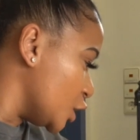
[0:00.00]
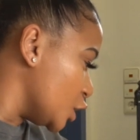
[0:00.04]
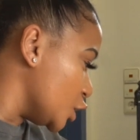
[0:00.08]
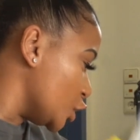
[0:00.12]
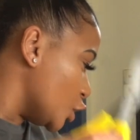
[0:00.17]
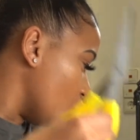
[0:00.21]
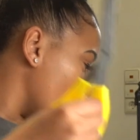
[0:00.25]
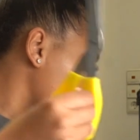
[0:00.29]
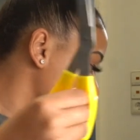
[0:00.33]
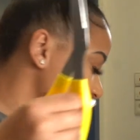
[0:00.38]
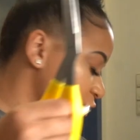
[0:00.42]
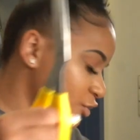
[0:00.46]

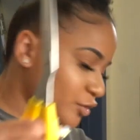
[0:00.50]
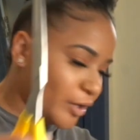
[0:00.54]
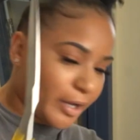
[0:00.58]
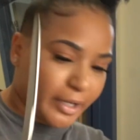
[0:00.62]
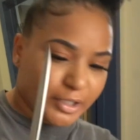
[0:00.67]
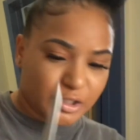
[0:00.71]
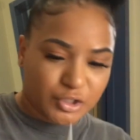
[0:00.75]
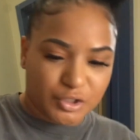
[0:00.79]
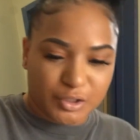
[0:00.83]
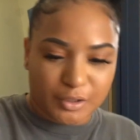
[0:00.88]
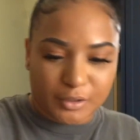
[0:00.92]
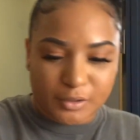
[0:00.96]
Law of
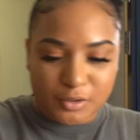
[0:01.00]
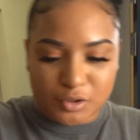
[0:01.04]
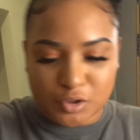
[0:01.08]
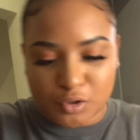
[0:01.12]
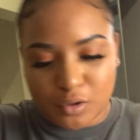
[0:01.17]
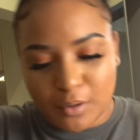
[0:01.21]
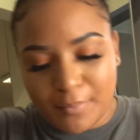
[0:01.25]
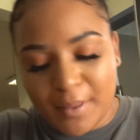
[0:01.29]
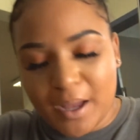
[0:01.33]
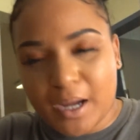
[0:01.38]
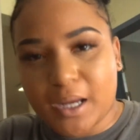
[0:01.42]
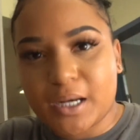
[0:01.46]
Attraction.
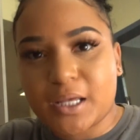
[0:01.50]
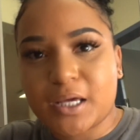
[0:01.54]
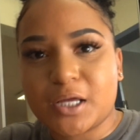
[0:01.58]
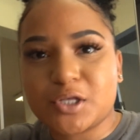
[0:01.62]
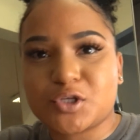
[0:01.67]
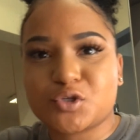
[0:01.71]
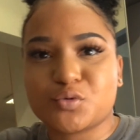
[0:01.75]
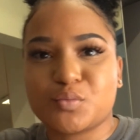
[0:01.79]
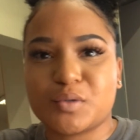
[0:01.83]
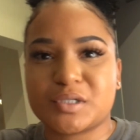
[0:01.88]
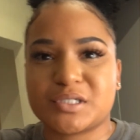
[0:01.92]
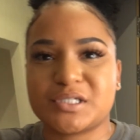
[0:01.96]
So I'm not going to
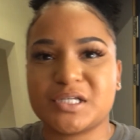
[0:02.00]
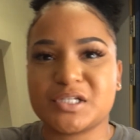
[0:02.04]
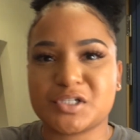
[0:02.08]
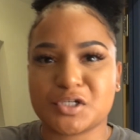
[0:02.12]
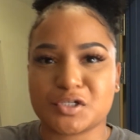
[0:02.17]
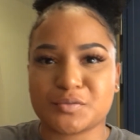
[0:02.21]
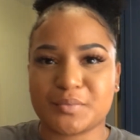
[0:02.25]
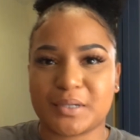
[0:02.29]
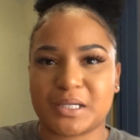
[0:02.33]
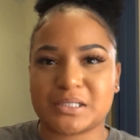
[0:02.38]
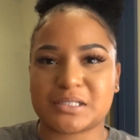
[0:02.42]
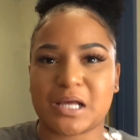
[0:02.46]
give too much
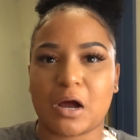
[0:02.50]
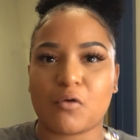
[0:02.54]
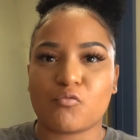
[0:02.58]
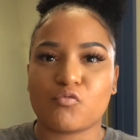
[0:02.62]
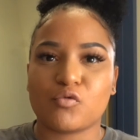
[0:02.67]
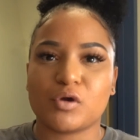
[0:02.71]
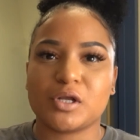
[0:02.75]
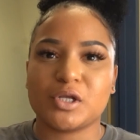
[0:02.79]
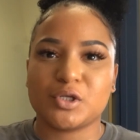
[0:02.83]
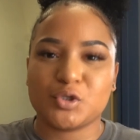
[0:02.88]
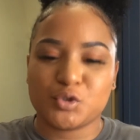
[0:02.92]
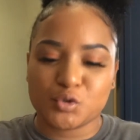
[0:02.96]
details because I
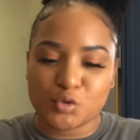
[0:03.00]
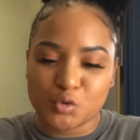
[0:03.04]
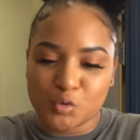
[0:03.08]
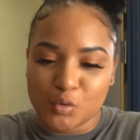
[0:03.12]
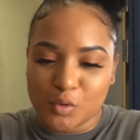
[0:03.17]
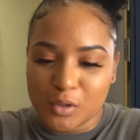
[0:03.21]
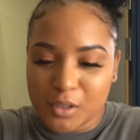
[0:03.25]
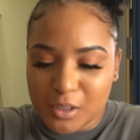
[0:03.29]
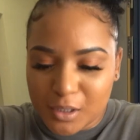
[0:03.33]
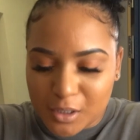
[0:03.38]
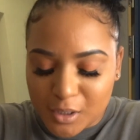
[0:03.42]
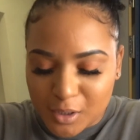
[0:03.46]
really do
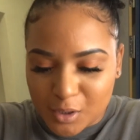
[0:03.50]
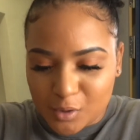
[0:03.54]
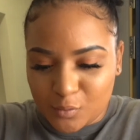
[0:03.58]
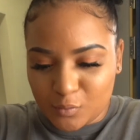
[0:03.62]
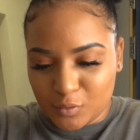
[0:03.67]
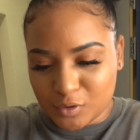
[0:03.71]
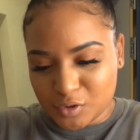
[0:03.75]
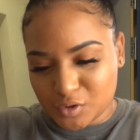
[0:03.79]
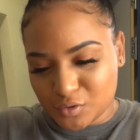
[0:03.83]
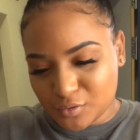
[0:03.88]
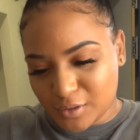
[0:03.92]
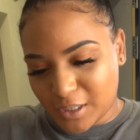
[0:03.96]

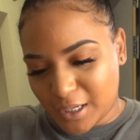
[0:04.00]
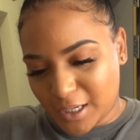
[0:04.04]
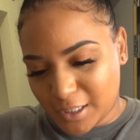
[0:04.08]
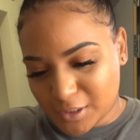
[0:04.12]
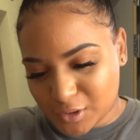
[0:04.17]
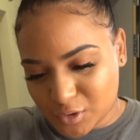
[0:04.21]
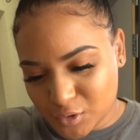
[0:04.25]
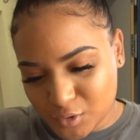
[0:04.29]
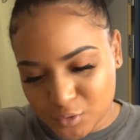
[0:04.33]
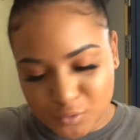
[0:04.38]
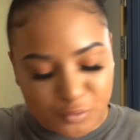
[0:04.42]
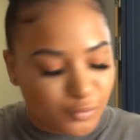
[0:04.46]
want you
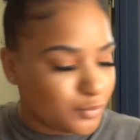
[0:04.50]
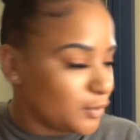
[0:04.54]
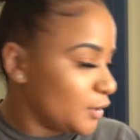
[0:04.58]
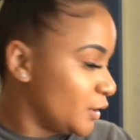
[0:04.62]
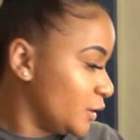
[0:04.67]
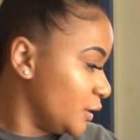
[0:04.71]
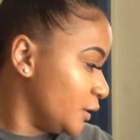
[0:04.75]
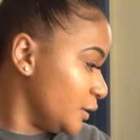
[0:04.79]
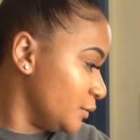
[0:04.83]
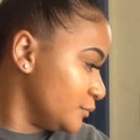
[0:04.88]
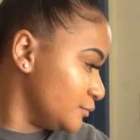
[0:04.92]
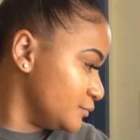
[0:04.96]
guys
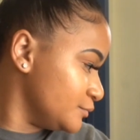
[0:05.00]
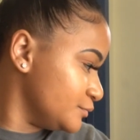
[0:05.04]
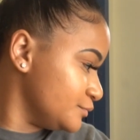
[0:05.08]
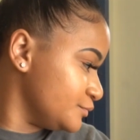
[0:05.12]
to